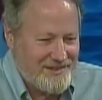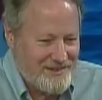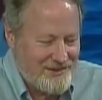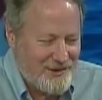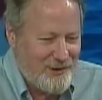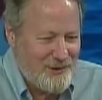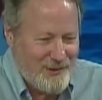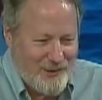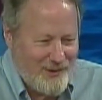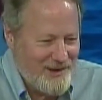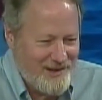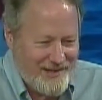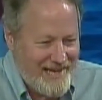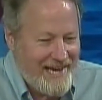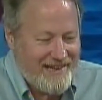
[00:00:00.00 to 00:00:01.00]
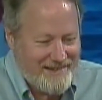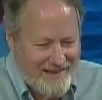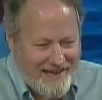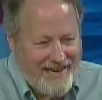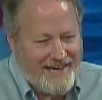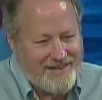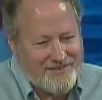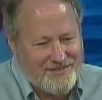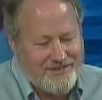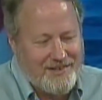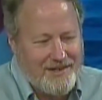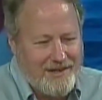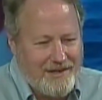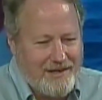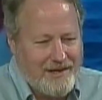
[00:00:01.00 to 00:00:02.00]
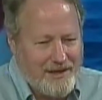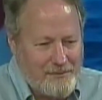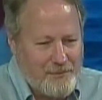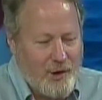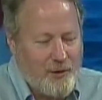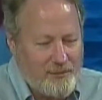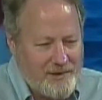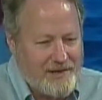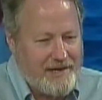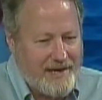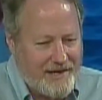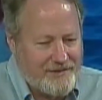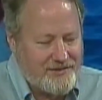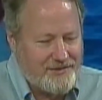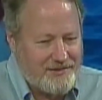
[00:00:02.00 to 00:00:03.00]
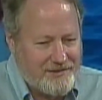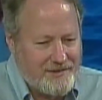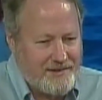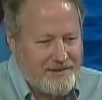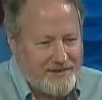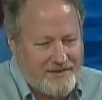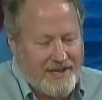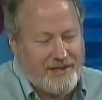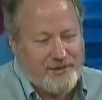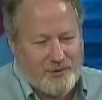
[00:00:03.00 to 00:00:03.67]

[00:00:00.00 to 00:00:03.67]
coal, oil, and gas over the next 10,